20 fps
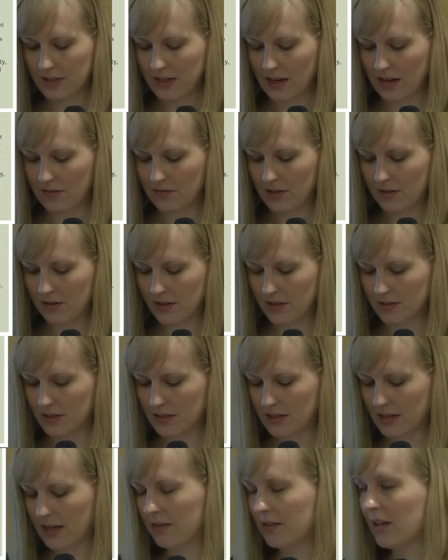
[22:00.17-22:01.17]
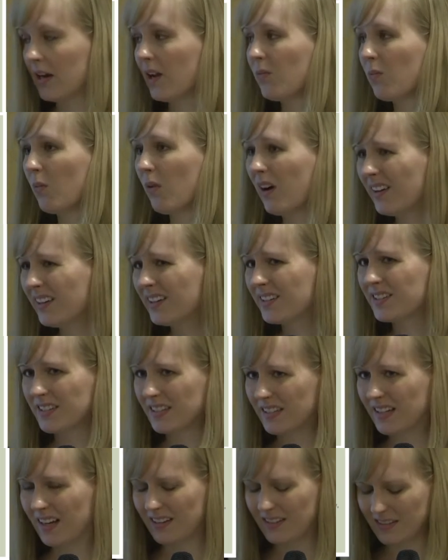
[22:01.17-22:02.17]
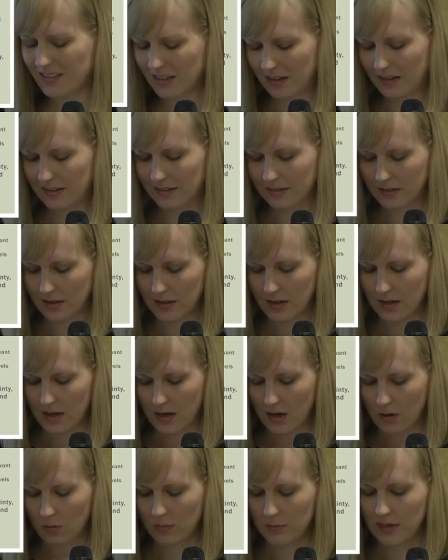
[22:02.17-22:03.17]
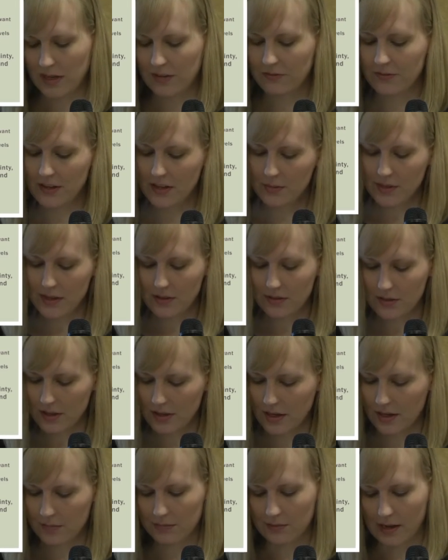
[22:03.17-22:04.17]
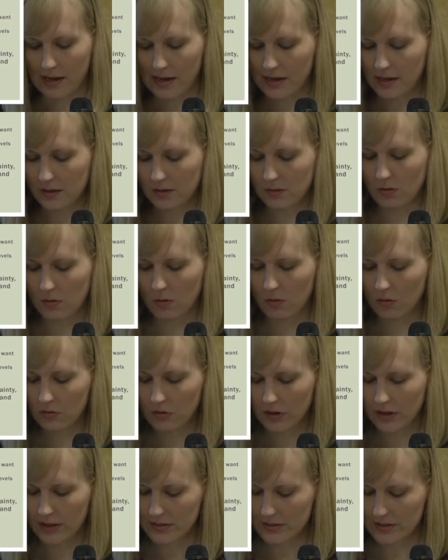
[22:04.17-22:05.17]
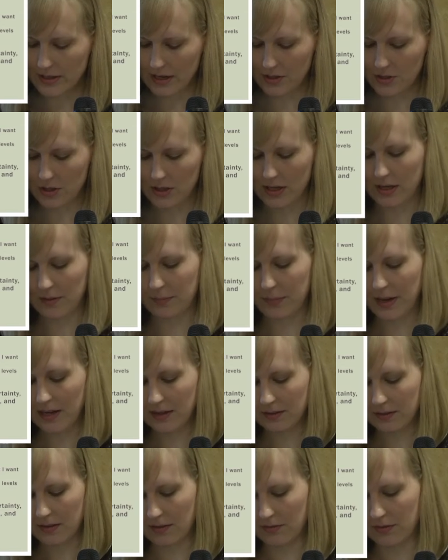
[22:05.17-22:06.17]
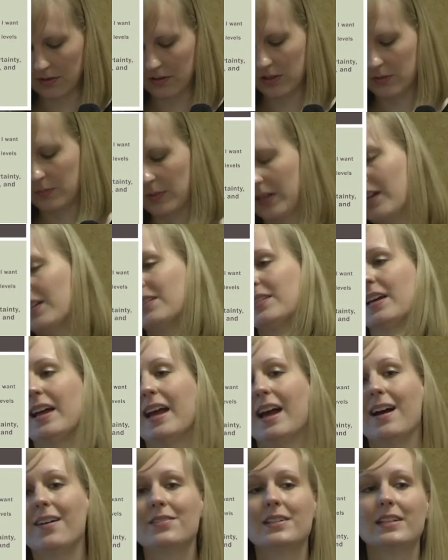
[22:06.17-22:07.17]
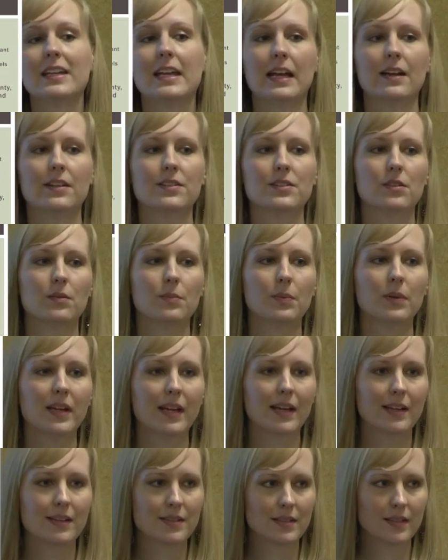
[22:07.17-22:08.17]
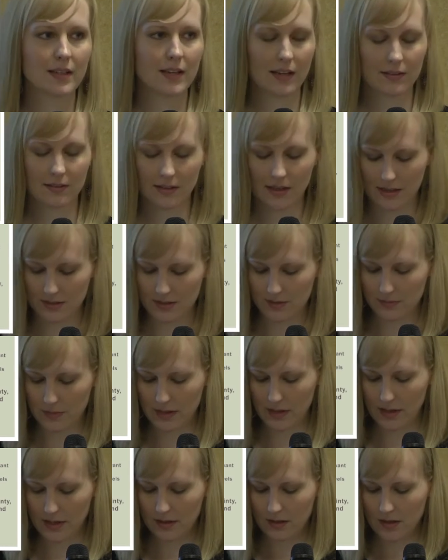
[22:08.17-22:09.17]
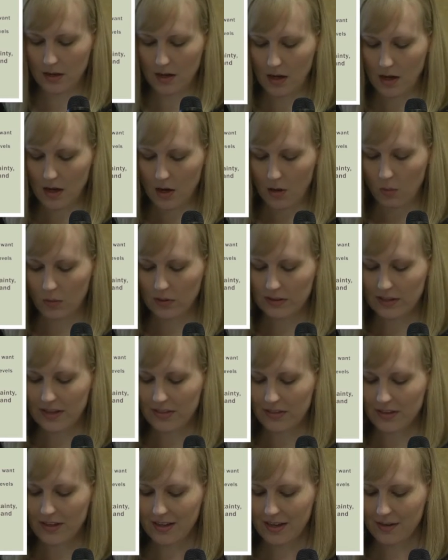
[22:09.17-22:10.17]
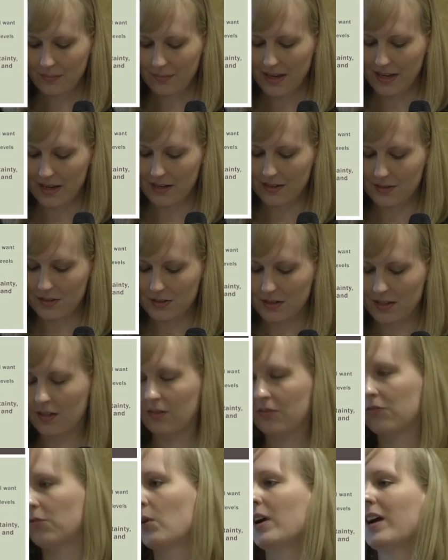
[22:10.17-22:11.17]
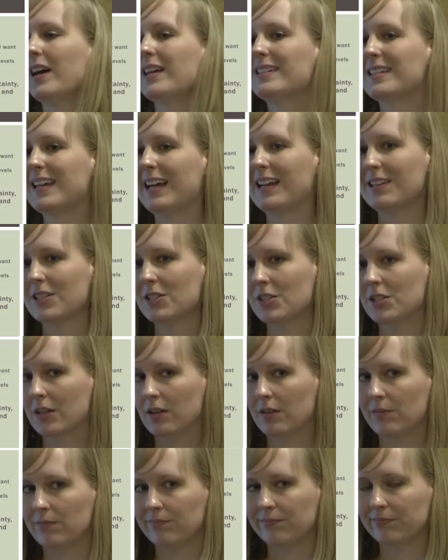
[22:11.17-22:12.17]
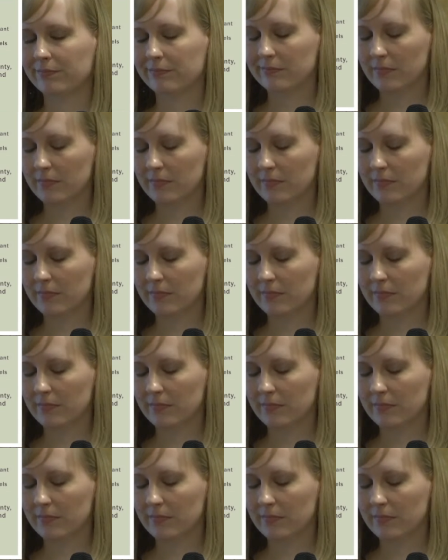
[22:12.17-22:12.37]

to get everything today that I wanted to get done? Will my family think I'm lying or over-exaggerating pain levels because I have to cancel plans again last minute? Will they think I'm canceling for attention?